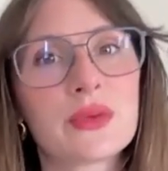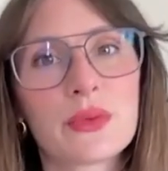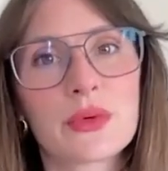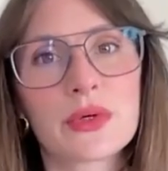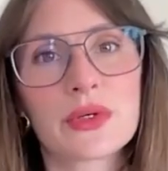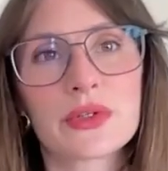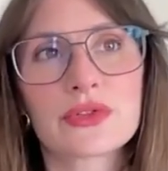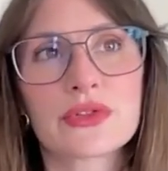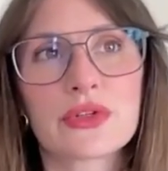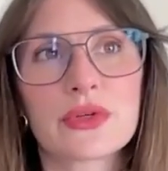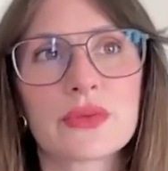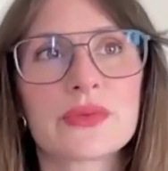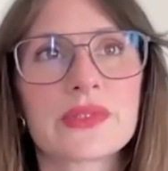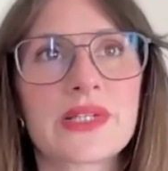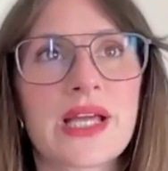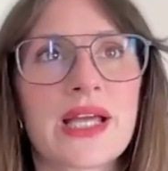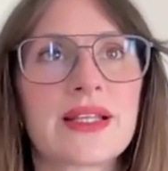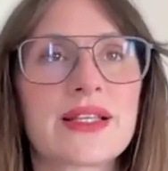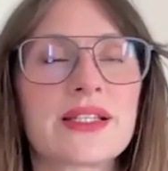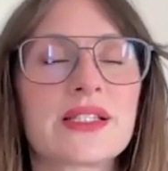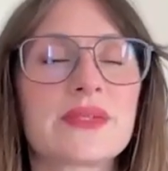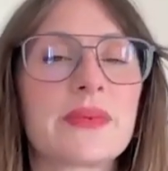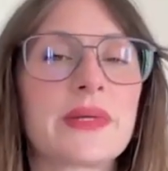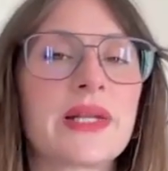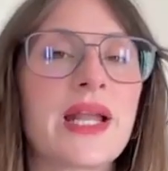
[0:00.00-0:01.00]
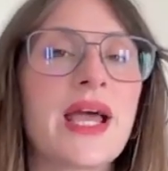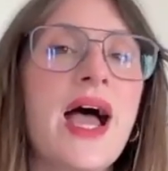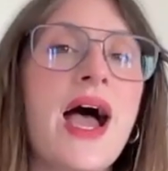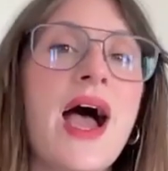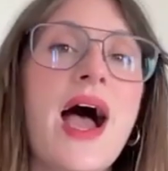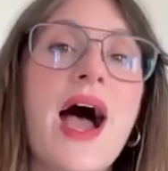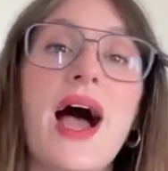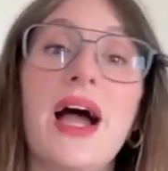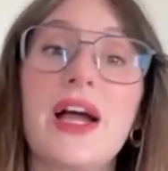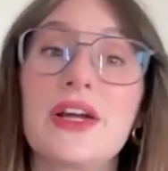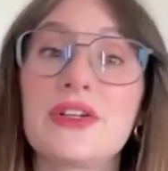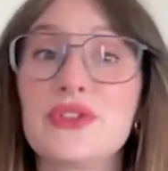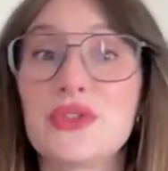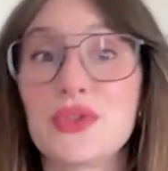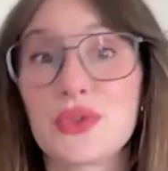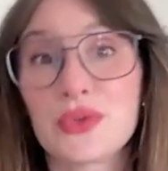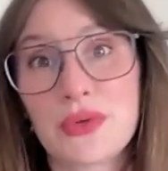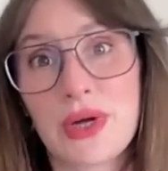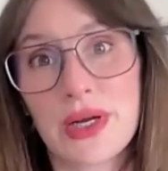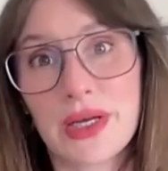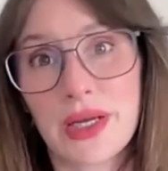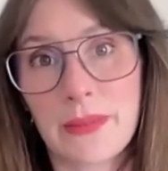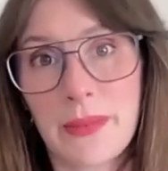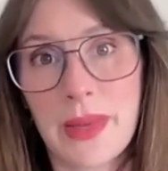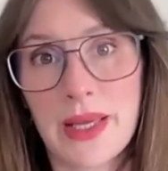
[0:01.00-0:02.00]
a wardrobe stylist, but I do
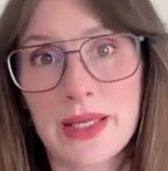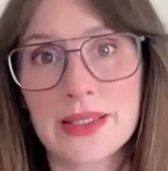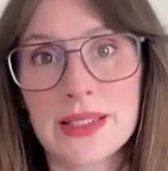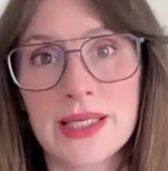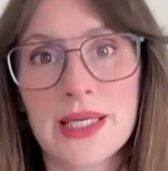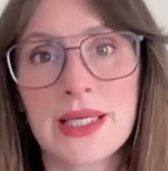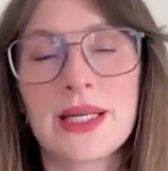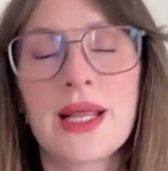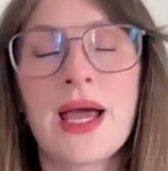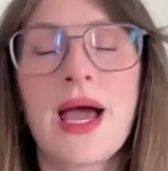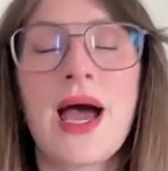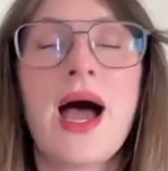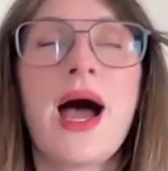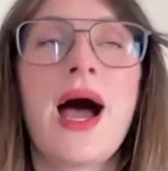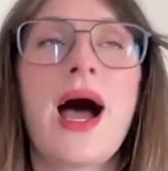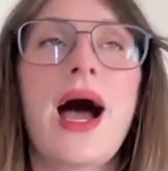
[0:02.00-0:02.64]
recommend it.